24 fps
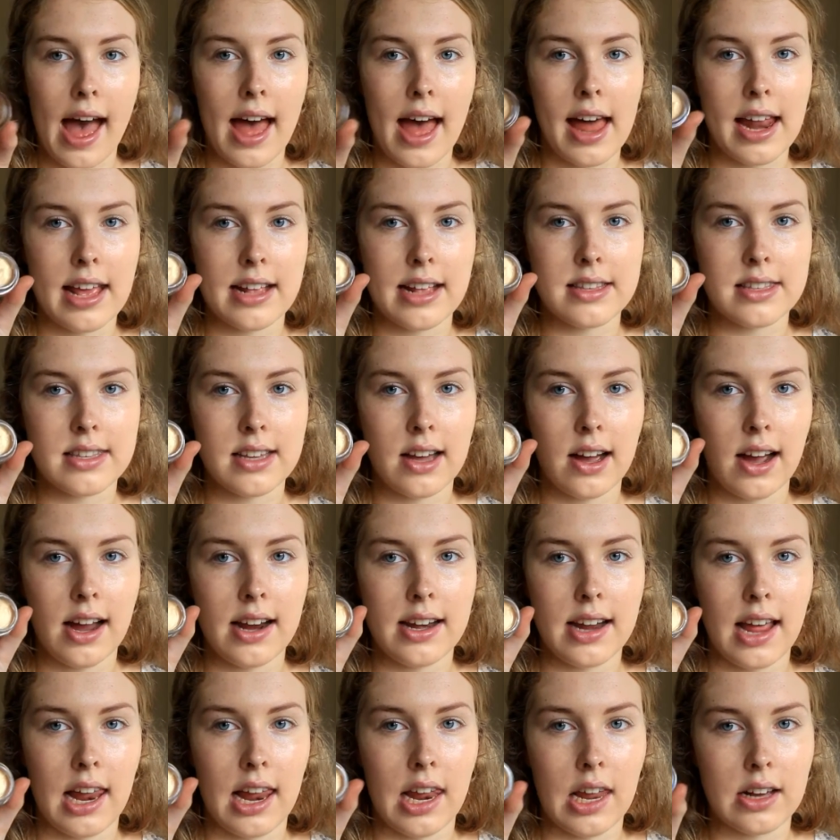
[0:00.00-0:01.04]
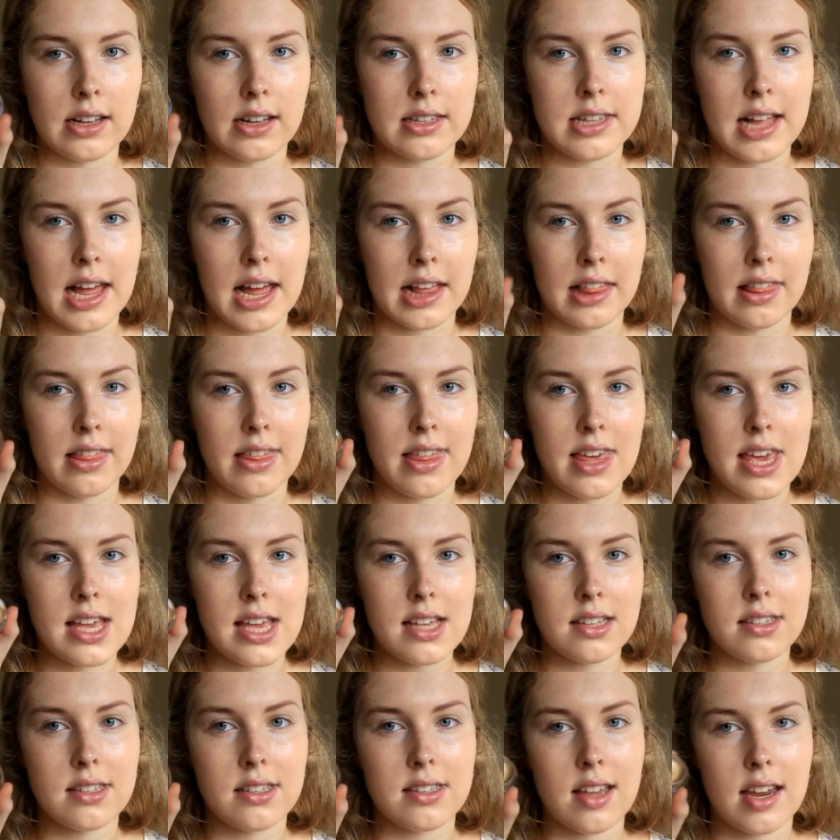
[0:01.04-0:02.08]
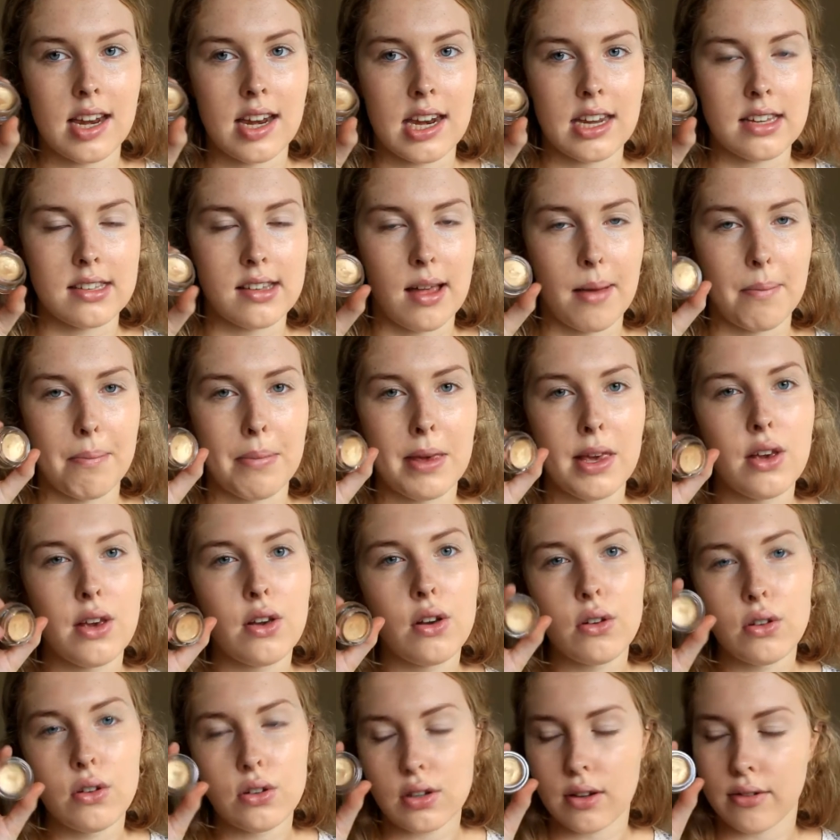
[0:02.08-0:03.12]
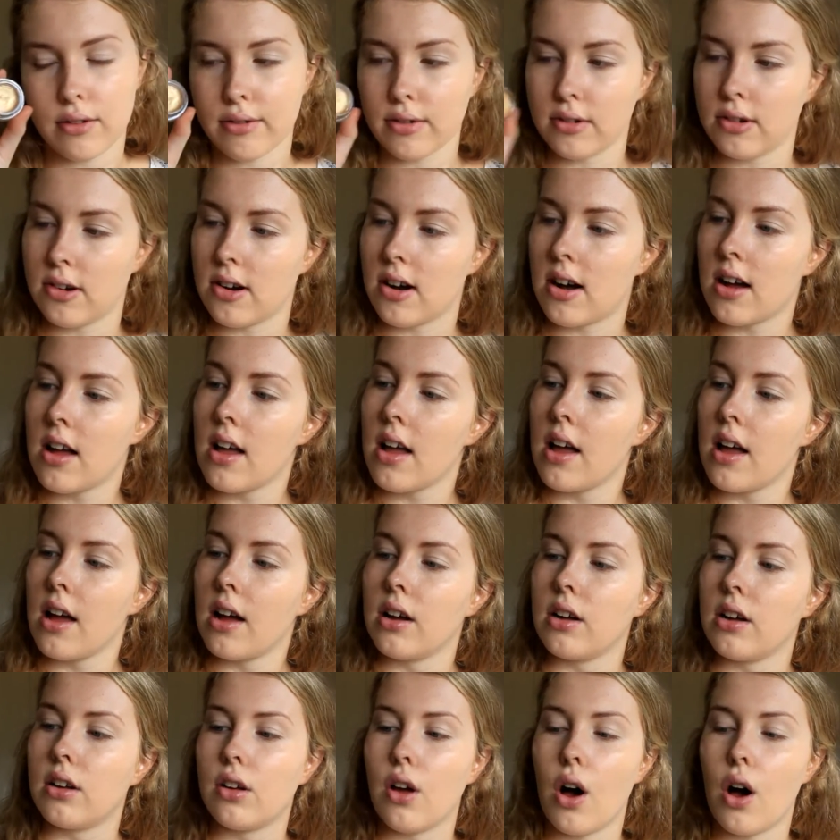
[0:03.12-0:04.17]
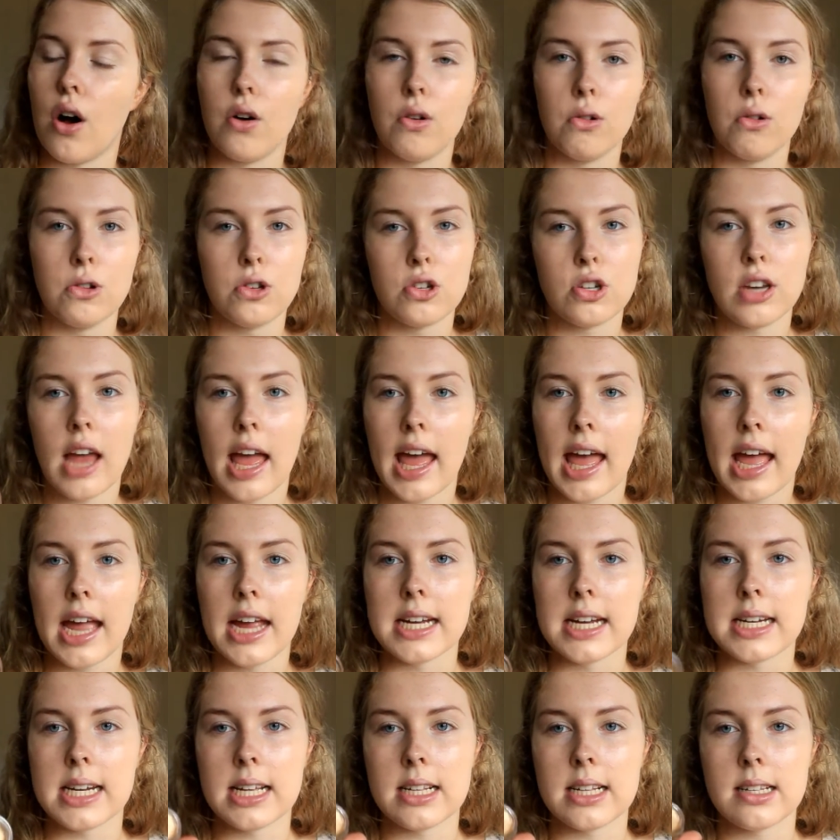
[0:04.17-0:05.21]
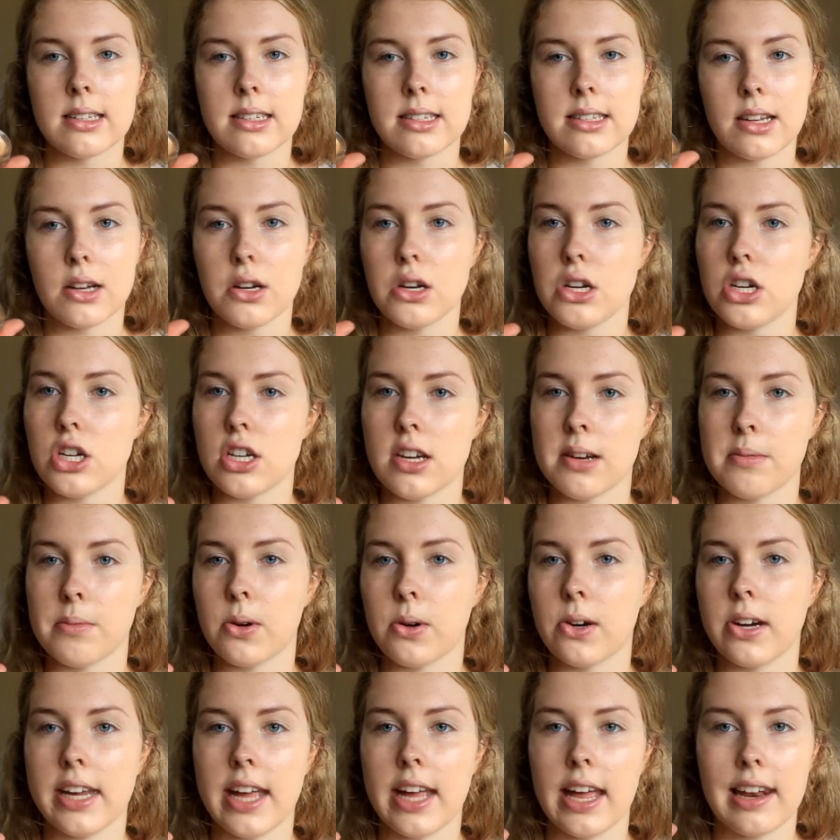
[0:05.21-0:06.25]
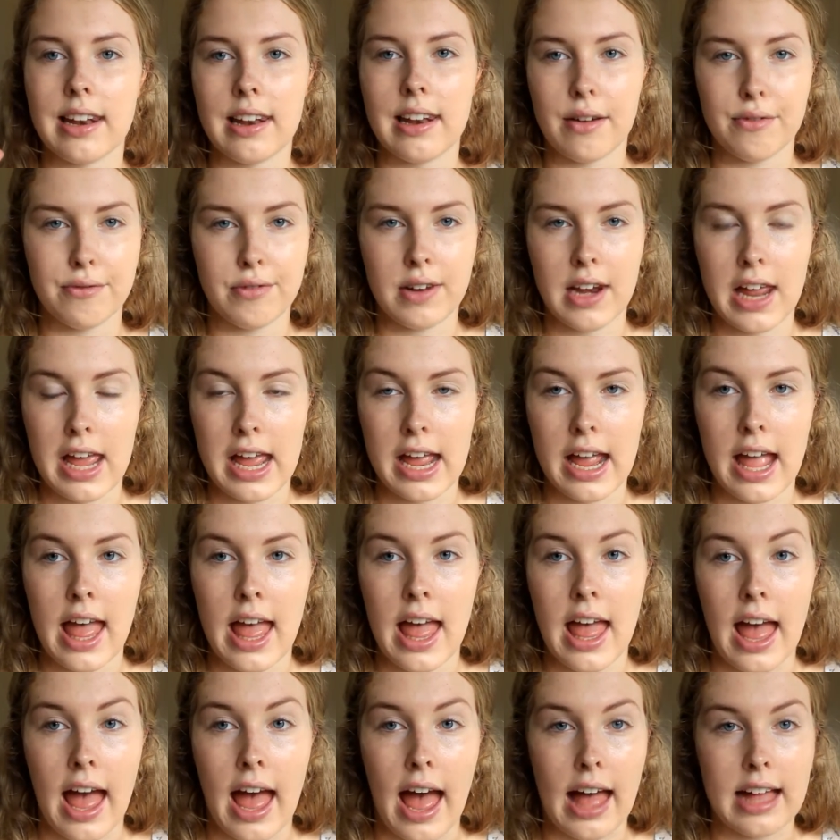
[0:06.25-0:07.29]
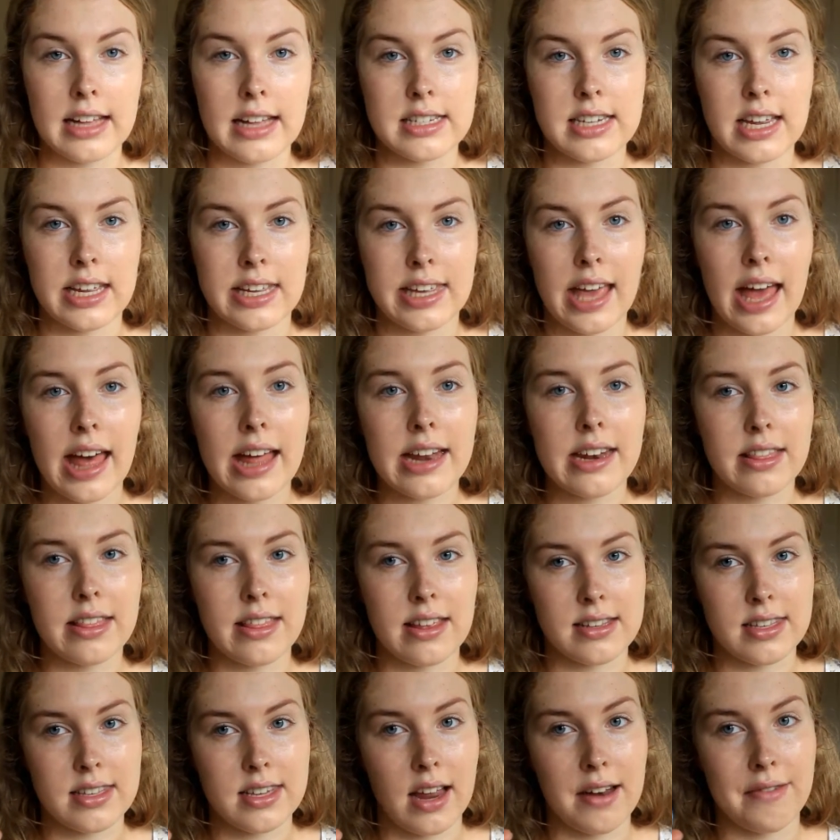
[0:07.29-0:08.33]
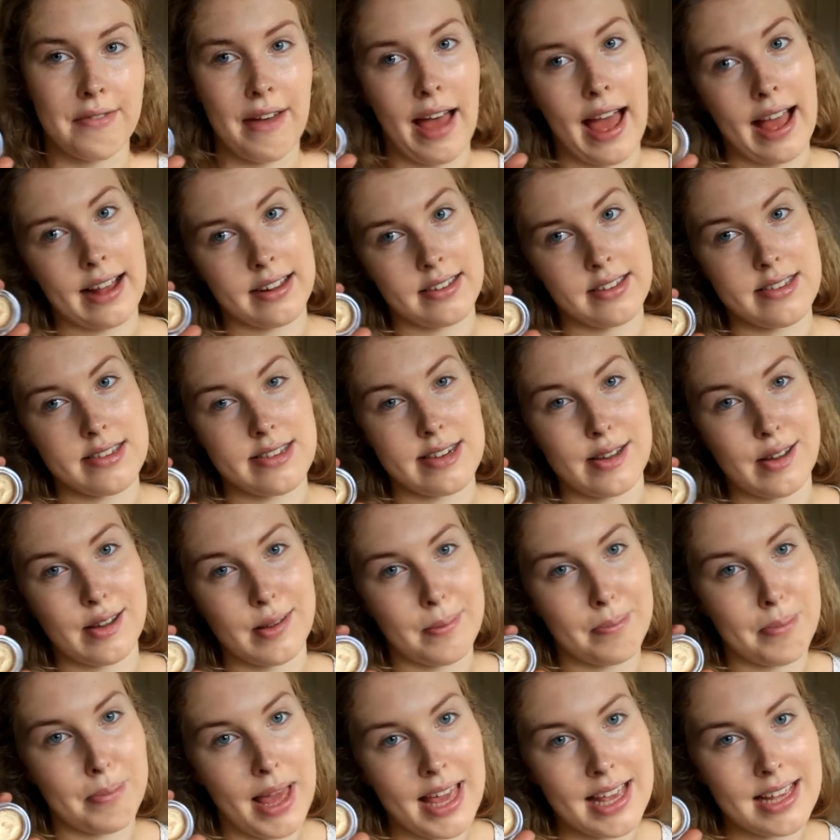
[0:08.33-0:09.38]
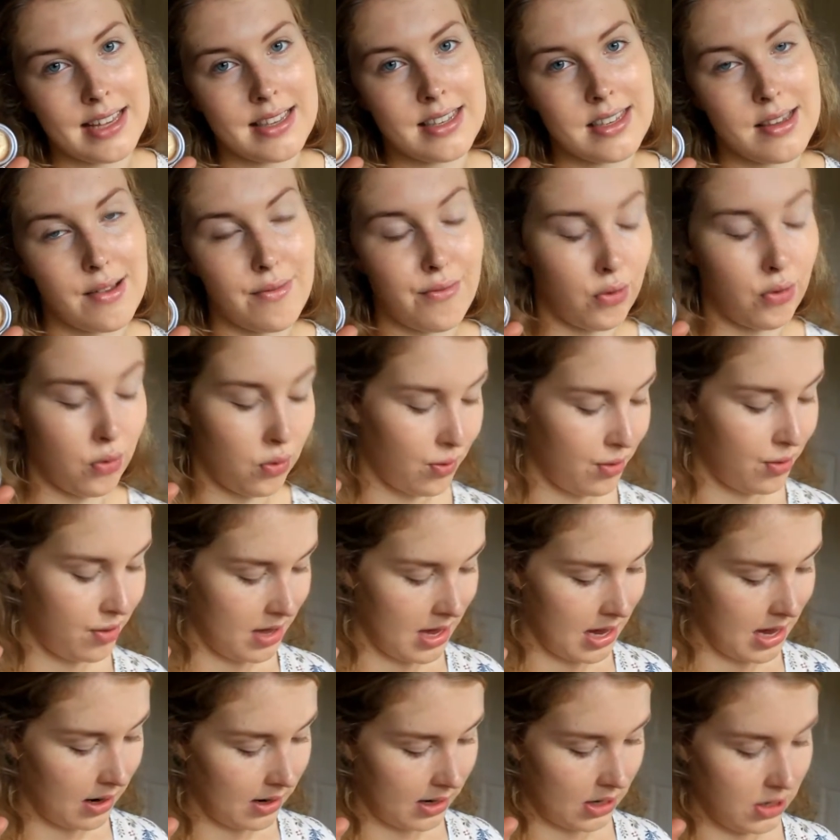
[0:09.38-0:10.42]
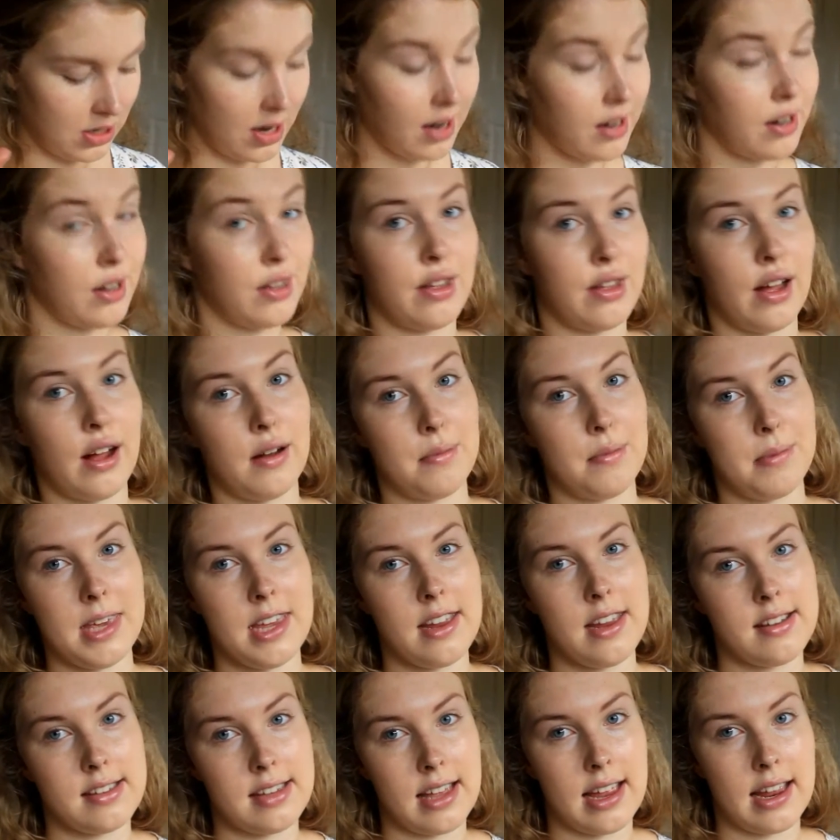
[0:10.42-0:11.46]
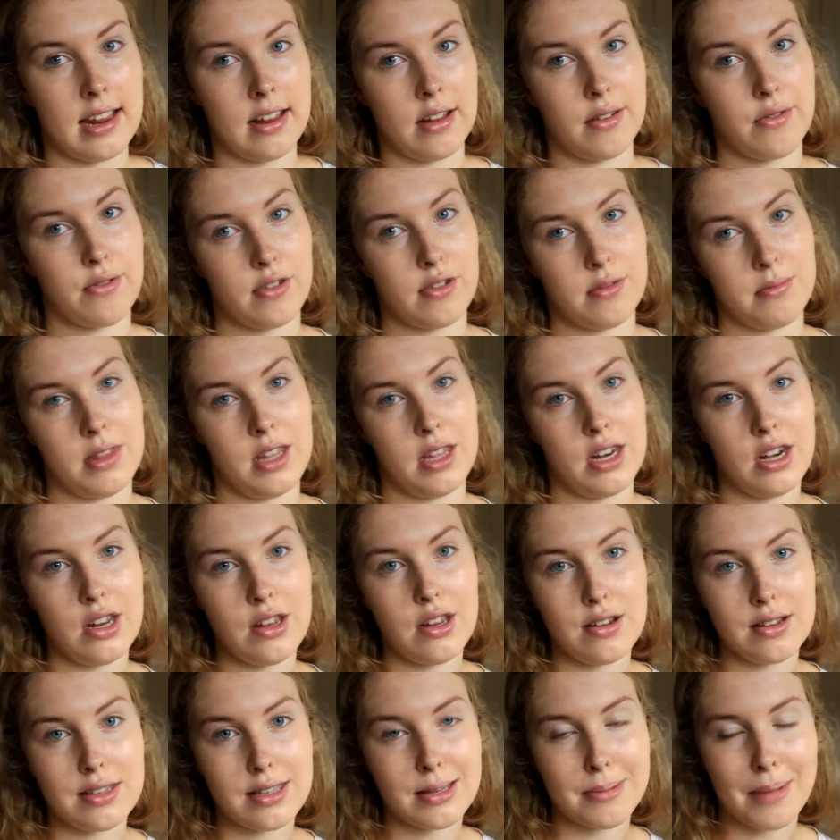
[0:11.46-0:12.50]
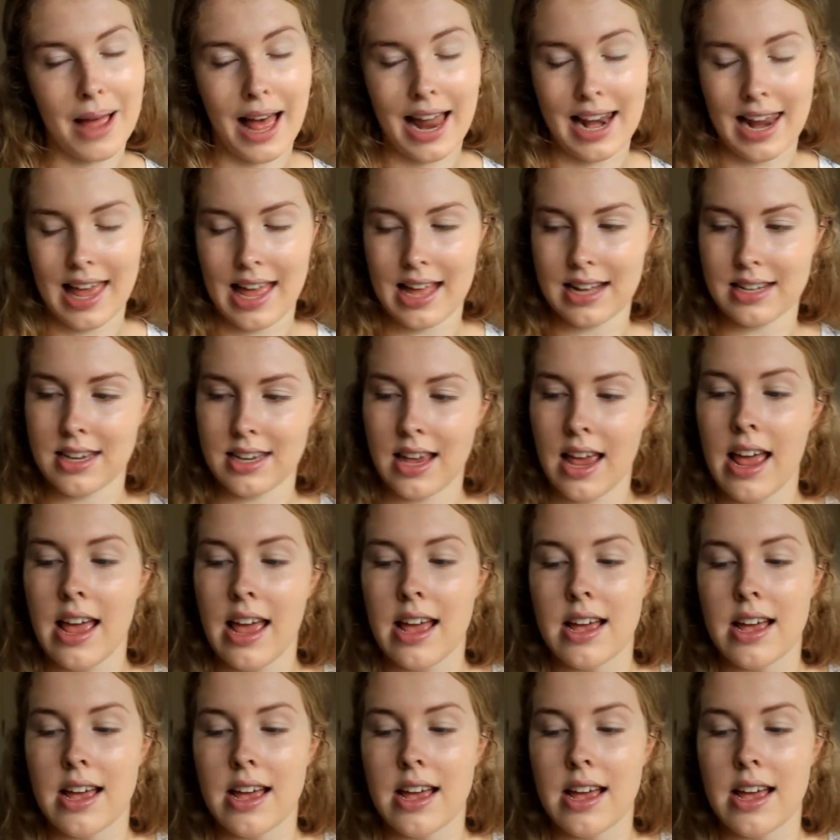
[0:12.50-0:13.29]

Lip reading: and inside it looks like this. It is a beautiful gold shade. It's so shimmery and lovely, and again this kind of acts as a good base for the eyeshadow that I'll be using from the Nudes palette.